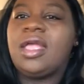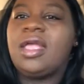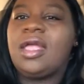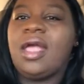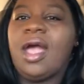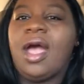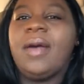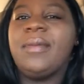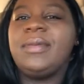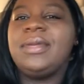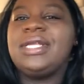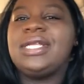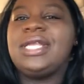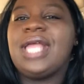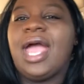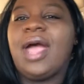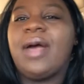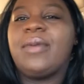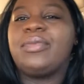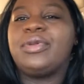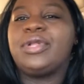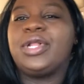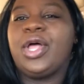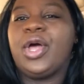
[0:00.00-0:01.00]
Comment
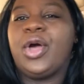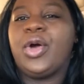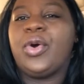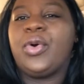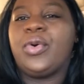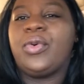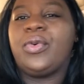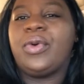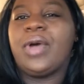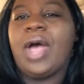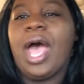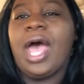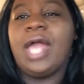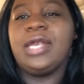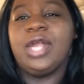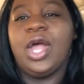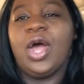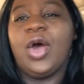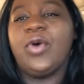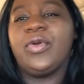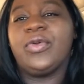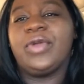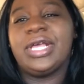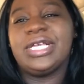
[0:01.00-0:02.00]
down below. I
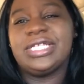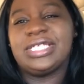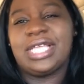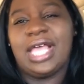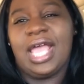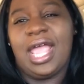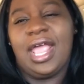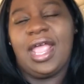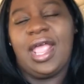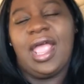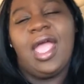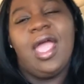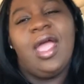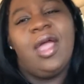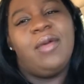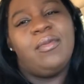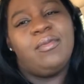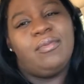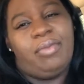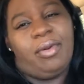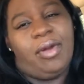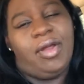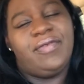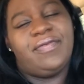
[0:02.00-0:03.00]
know they say
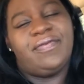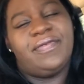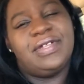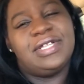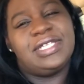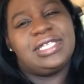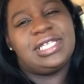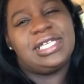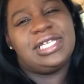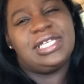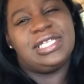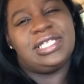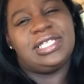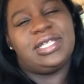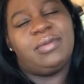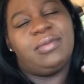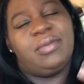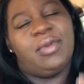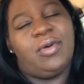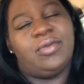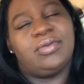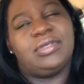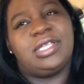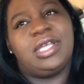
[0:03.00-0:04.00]
breakfast is the
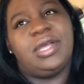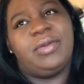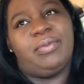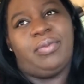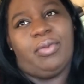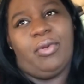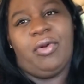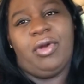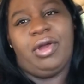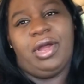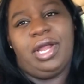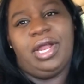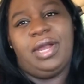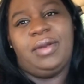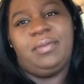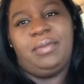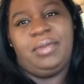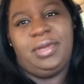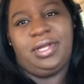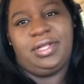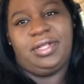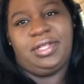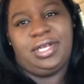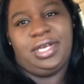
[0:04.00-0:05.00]
most important
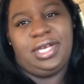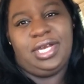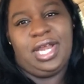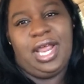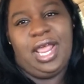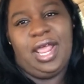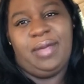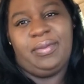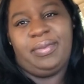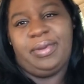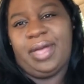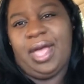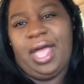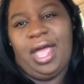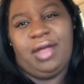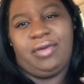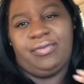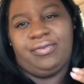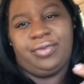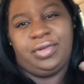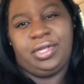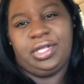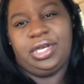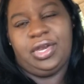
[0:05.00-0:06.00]
meal of the day, but I
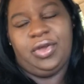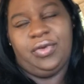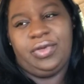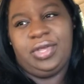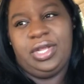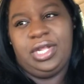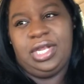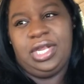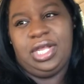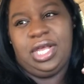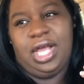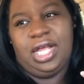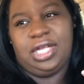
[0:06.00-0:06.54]
really don't eat it.